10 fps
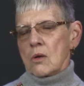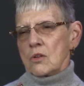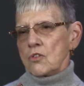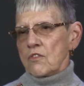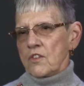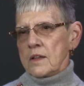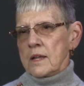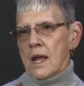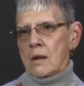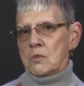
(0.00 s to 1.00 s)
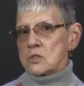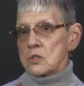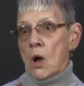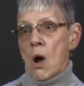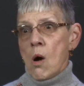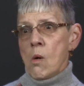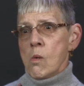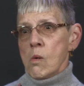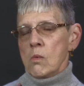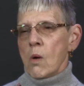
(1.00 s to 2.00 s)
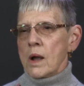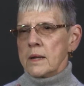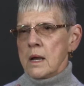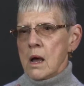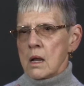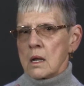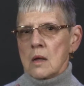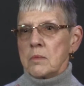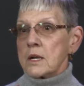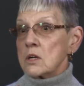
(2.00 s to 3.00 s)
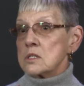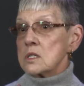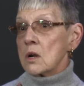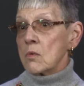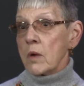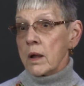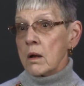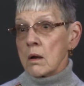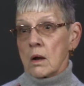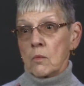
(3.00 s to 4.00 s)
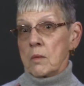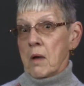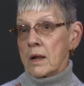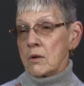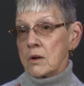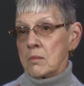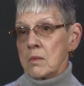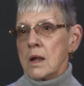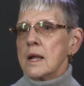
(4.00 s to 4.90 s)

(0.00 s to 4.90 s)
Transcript: Do you feed the animals? No. Why not? Because they're rare and we might hurt them.